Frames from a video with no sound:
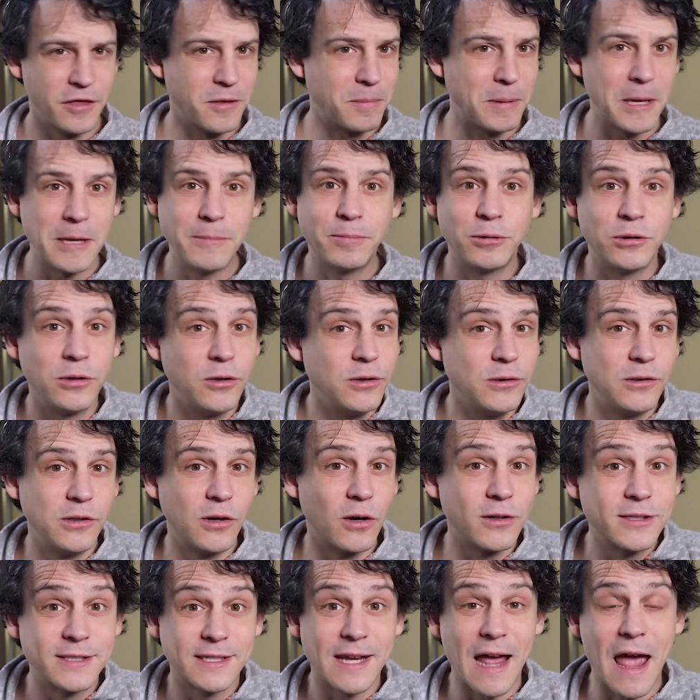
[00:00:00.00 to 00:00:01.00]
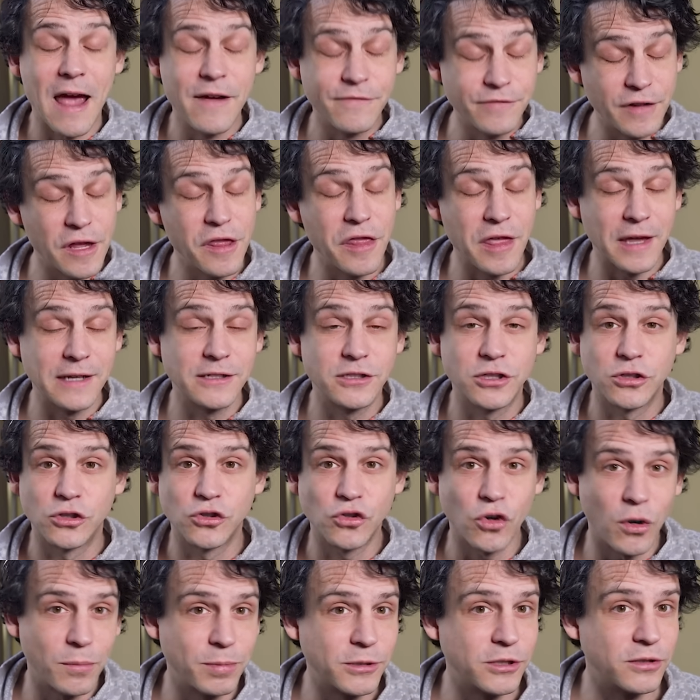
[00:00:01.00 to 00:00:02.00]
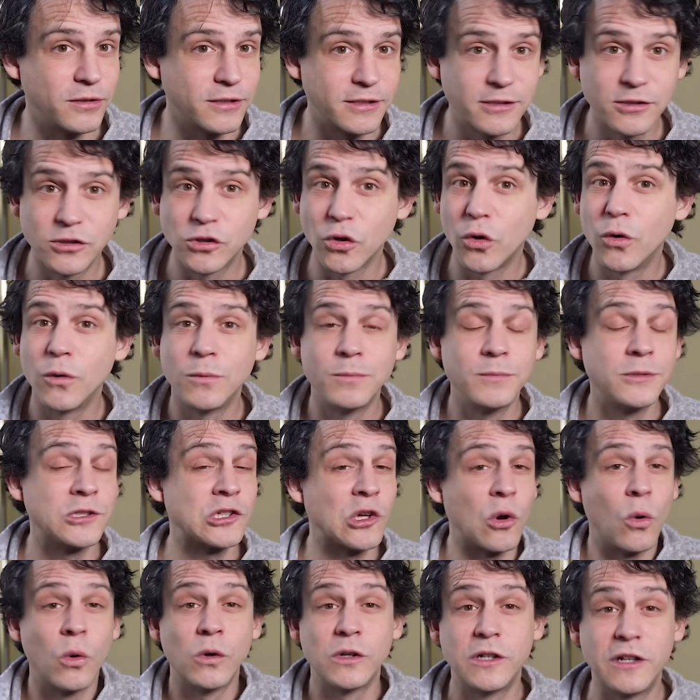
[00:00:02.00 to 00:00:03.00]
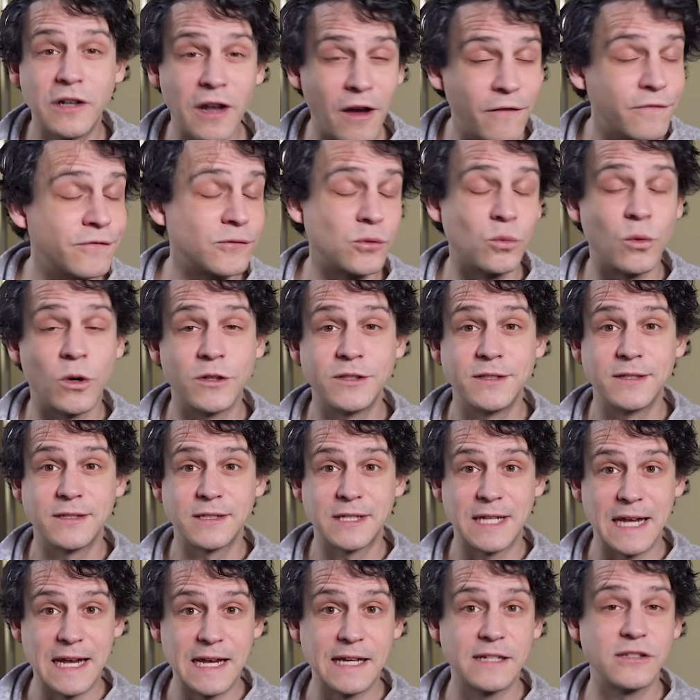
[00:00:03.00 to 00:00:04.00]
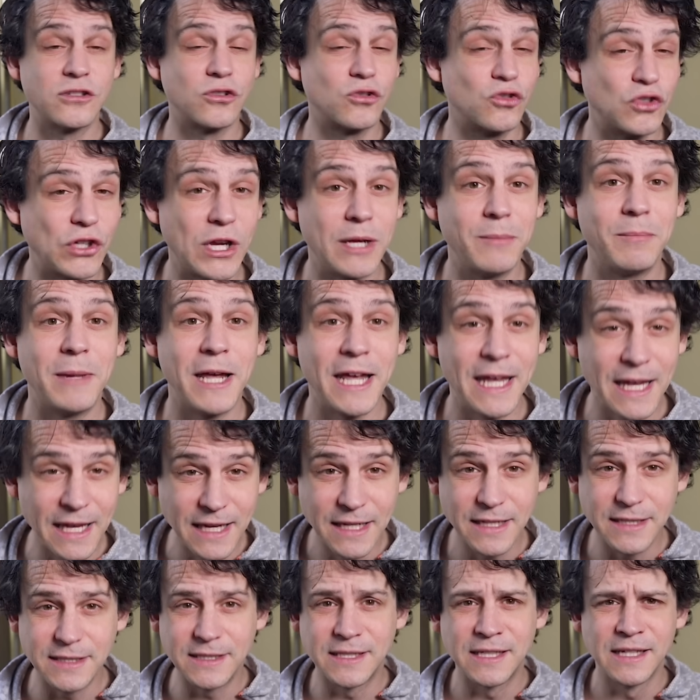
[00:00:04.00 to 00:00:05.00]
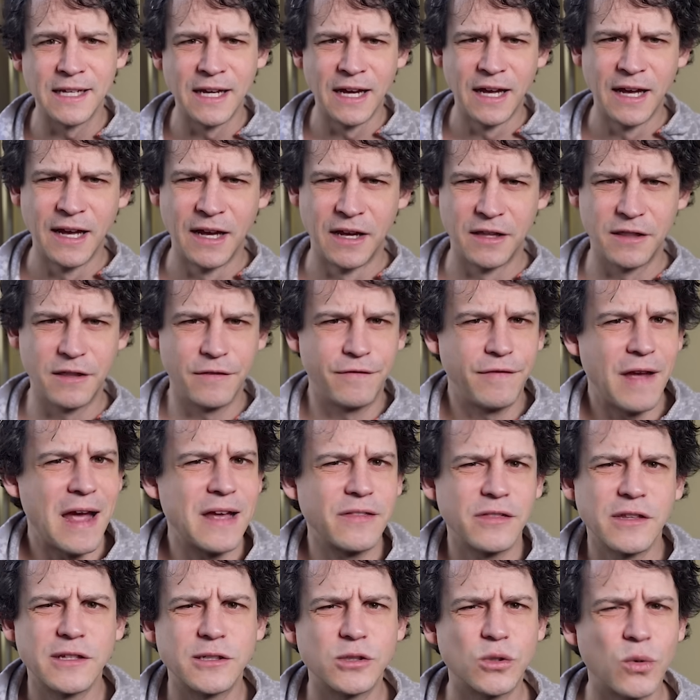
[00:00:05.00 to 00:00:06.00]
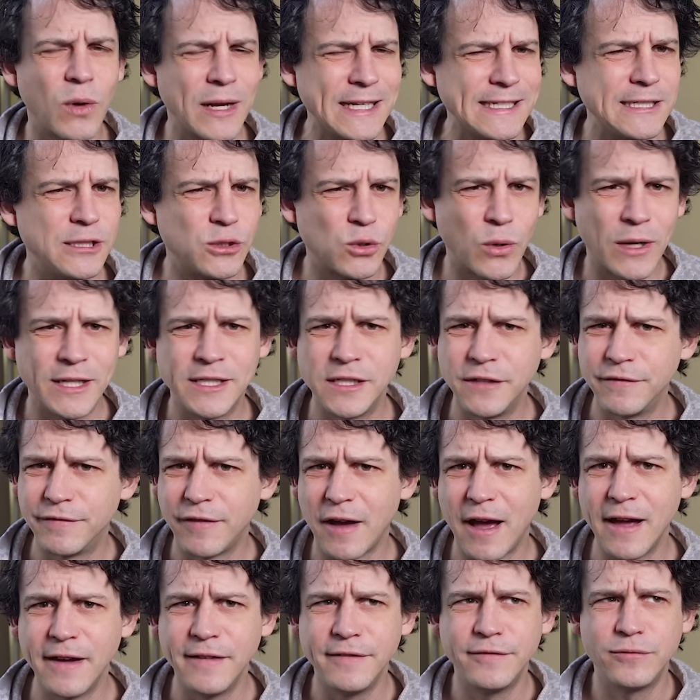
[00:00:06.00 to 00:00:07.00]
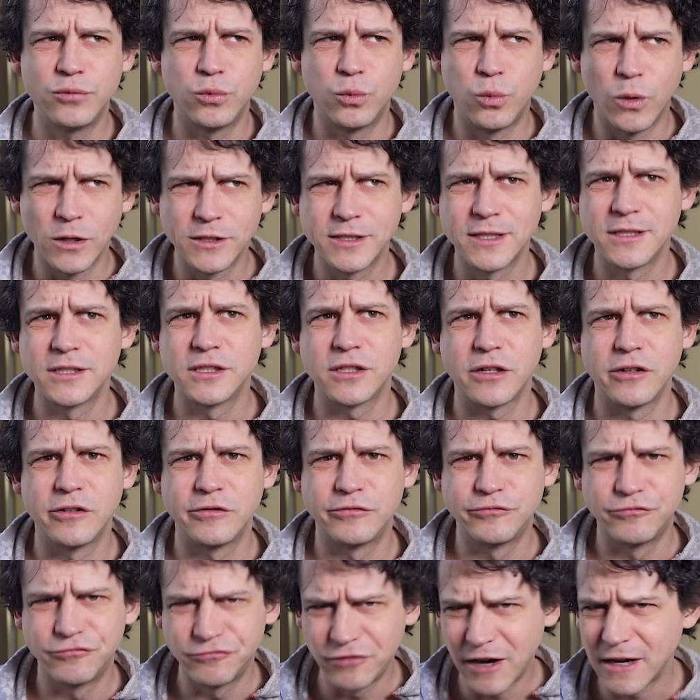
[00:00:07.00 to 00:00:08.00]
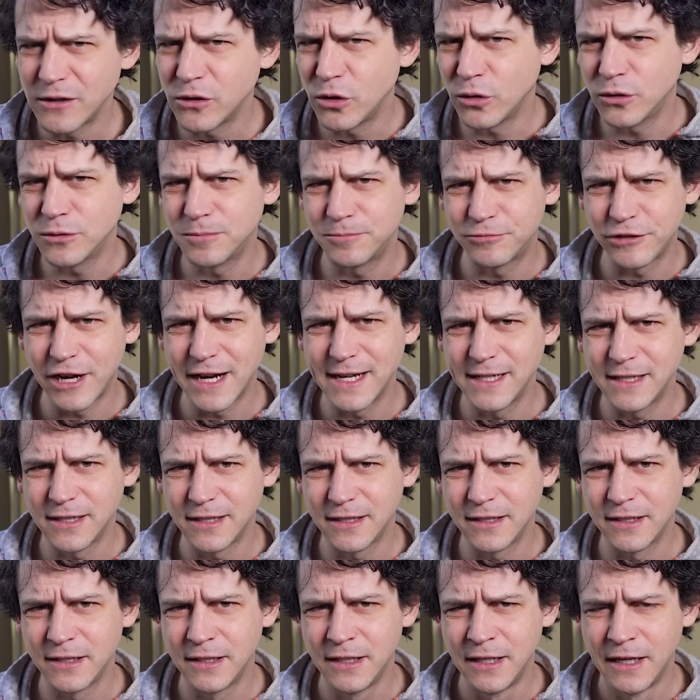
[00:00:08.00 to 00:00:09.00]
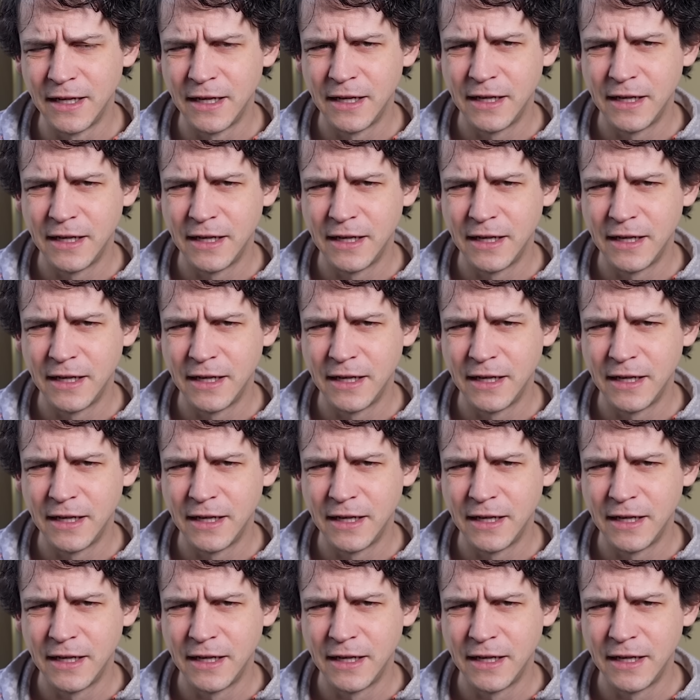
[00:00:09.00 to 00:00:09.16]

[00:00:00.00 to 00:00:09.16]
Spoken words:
the people who lost everything to tropical storms or loved ones to extreme heat, the fact that 2025 wasn't a record breaker